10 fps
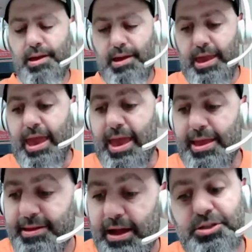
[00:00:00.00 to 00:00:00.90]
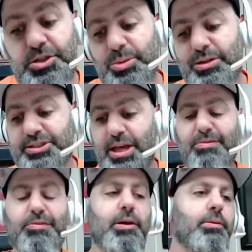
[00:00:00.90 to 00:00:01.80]
And I just want to say
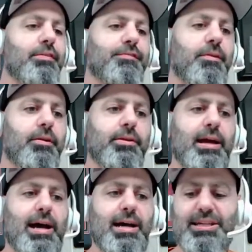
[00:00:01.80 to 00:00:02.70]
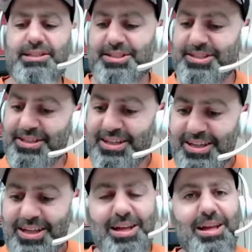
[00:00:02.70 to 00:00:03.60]
before I go any further, guys,
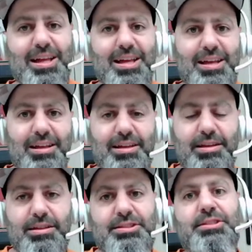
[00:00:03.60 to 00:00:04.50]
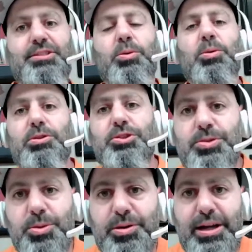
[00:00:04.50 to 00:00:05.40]
this is a
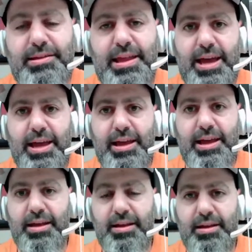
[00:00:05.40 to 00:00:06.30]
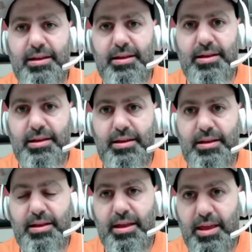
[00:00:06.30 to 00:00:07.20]
historic day
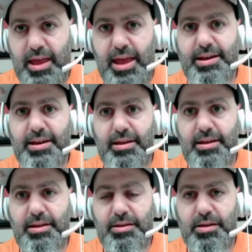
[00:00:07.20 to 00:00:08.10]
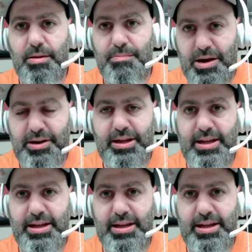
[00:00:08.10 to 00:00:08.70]
in American